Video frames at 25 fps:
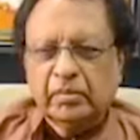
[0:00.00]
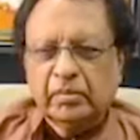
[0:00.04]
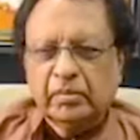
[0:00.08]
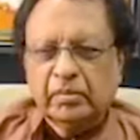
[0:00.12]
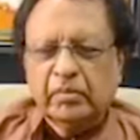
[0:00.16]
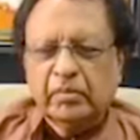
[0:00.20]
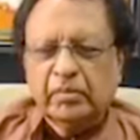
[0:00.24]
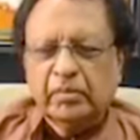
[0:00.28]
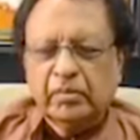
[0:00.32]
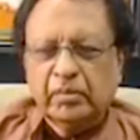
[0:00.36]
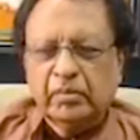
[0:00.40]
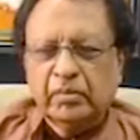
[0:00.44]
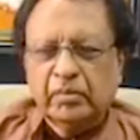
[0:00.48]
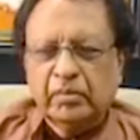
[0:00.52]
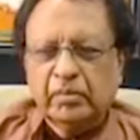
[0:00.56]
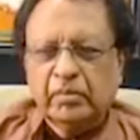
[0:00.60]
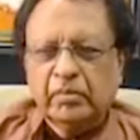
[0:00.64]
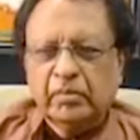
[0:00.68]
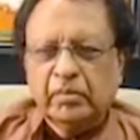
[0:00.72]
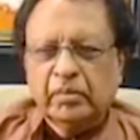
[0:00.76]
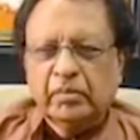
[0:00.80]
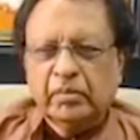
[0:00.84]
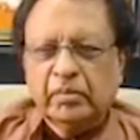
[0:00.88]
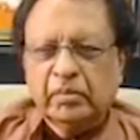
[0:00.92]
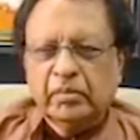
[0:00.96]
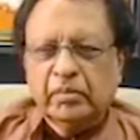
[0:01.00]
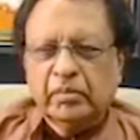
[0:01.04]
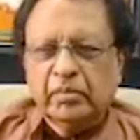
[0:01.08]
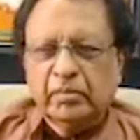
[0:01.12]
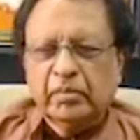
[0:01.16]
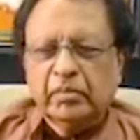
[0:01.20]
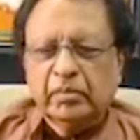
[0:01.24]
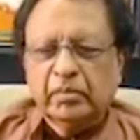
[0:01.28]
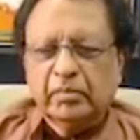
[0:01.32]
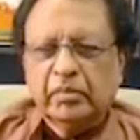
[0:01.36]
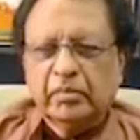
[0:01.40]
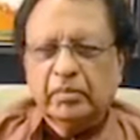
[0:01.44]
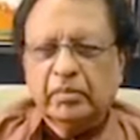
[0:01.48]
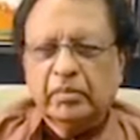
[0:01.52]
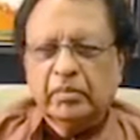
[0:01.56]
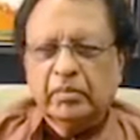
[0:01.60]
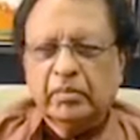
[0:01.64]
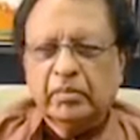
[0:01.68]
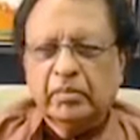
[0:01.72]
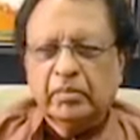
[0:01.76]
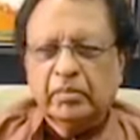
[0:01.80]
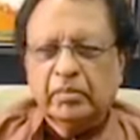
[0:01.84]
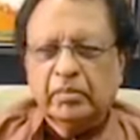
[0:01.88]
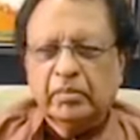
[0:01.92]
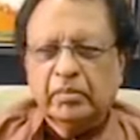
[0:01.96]

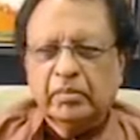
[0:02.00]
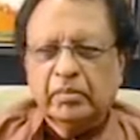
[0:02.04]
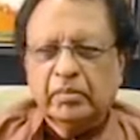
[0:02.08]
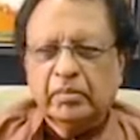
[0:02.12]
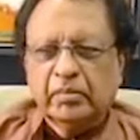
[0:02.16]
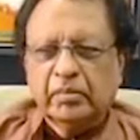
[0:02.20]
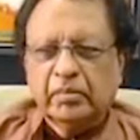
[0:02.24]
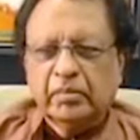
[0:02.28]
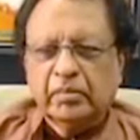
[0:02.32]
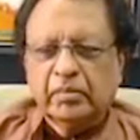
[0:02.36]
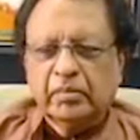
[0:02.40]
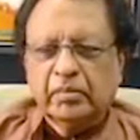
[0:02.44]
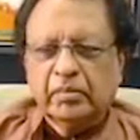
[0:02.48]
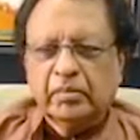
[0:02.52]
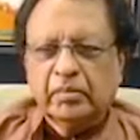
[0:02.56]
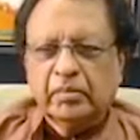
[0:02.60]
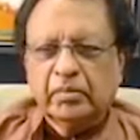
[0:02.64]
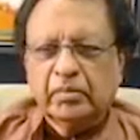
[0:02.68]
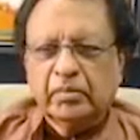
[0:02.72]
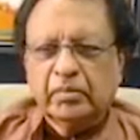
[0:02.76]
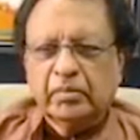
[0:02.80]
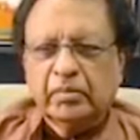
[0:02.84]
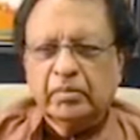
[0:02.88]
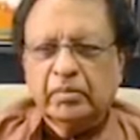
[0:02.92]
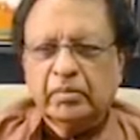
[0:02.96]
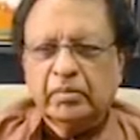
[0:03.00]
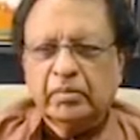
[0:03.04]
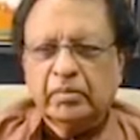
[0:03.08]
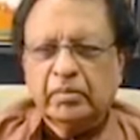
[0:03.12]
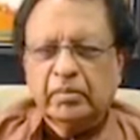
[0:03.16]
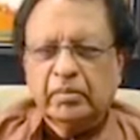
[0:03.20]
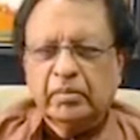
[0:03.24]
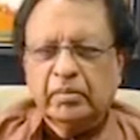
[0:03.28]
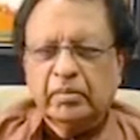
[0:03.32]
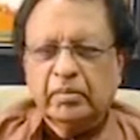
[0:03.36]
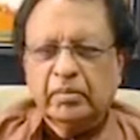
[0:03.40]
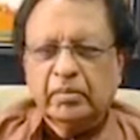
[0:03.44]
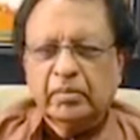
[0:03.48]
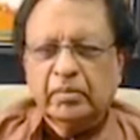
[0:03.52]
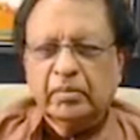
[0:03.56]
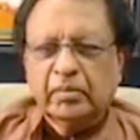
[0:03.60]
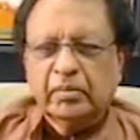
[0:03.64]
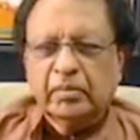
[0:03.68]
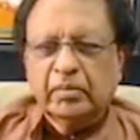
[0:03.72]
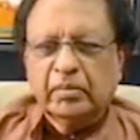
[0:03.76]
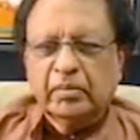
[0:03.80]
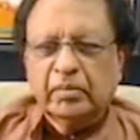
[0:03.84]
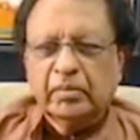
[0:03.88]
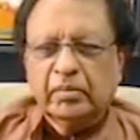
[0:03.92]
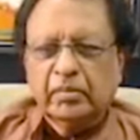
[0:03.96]

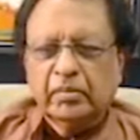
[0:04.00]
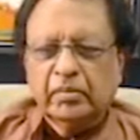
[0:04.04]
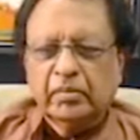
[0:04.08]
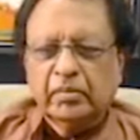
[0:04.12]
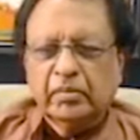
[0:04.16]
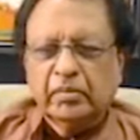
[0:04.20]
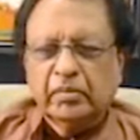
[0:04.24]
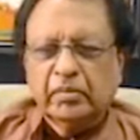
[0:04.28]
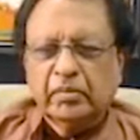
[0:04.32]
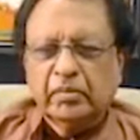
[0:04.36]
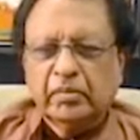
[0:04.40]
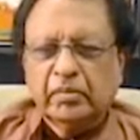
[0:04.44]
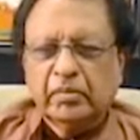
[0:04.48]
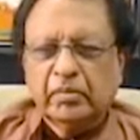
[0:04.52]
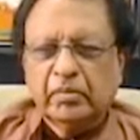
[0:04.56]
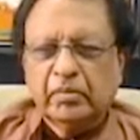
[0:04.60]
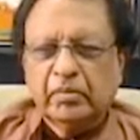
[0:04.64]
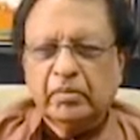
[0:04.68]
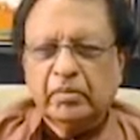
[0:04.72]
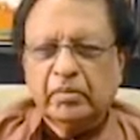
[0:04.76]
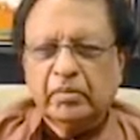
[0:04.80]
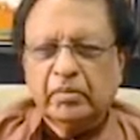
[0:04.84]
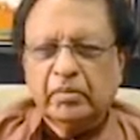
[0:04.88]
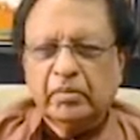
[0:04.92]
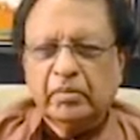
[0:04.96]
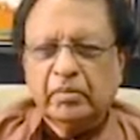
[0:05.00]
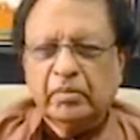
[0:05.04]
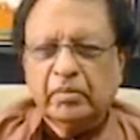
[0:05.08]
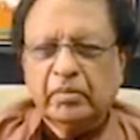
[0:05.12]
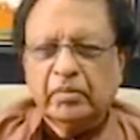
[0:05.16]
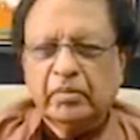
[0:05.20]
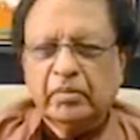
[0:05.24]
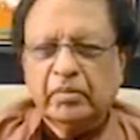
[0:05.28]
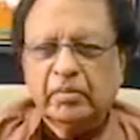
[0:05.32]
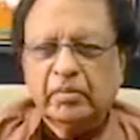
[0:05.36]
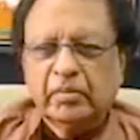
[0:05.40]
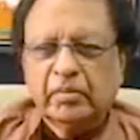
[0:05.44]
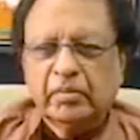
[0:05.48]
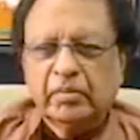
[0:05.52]
The person shown says nothing.